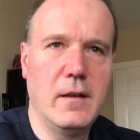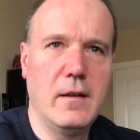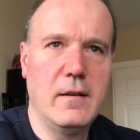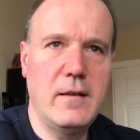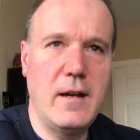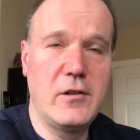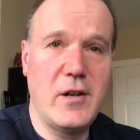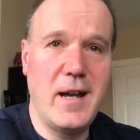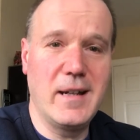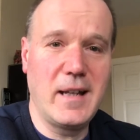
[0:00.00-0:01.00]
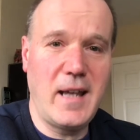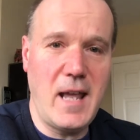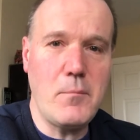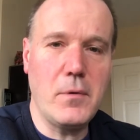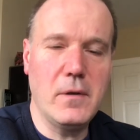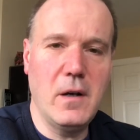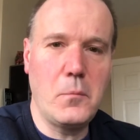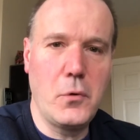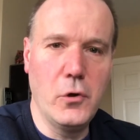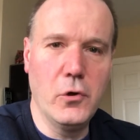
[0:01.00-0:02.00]
They're trying to keep a
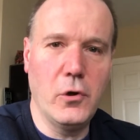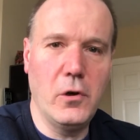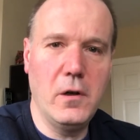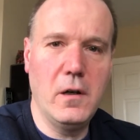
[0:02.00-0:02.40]
poor